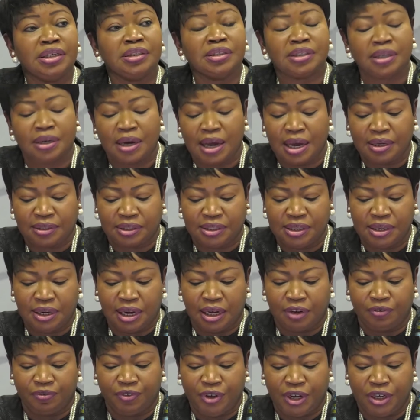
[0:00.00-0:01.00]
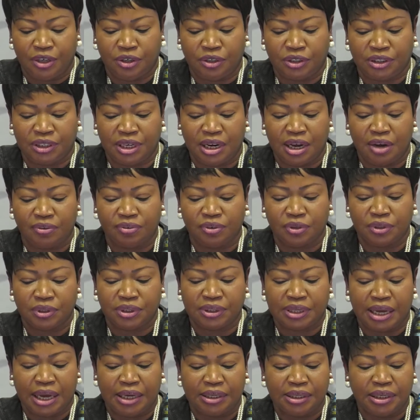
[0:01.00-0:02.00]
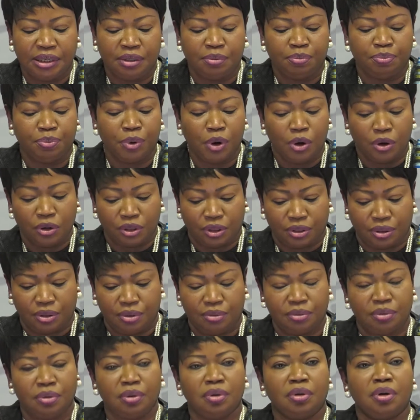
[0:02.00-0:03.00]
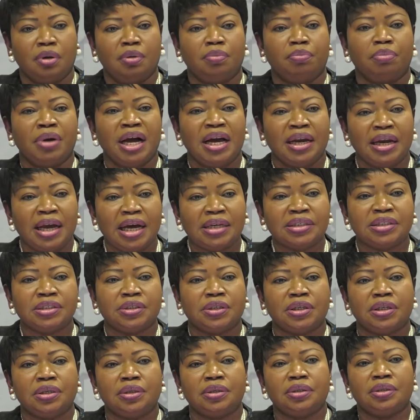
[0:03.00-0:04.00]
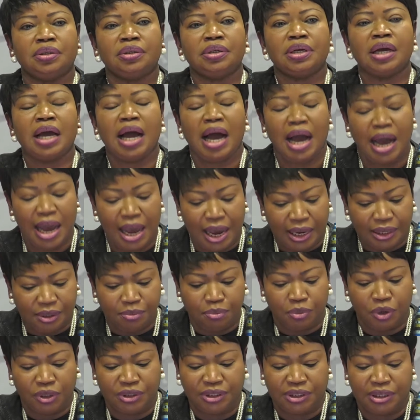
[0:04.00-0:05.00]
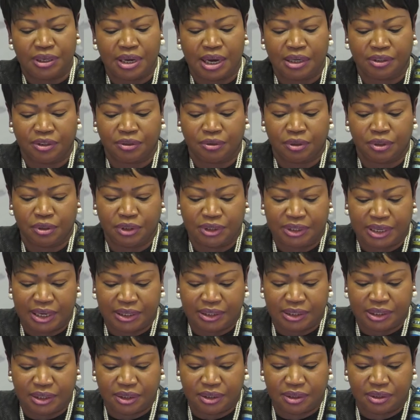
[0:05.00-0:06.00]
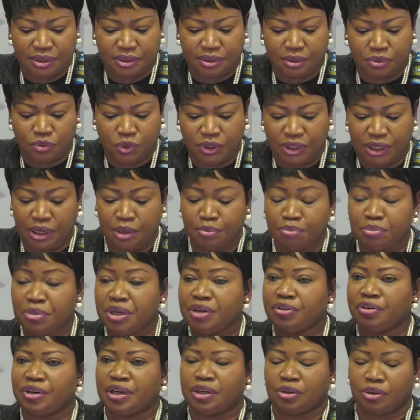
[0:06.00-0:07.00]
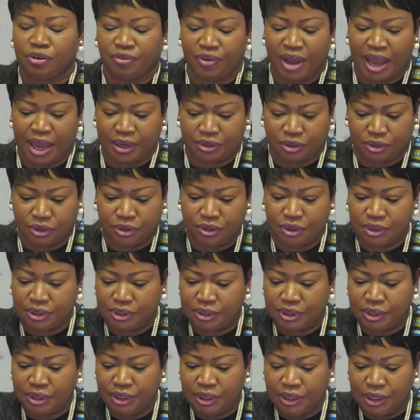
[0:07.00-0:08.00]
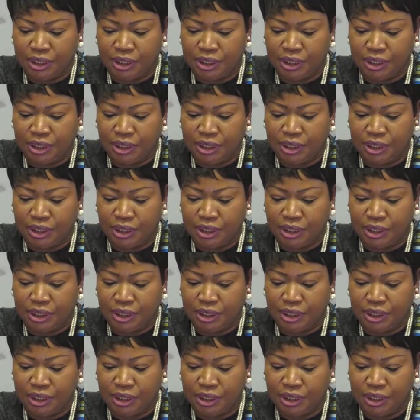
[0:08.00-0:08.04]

interacting at various levels and in both bilateral and multilateral settings with a myriad of actors,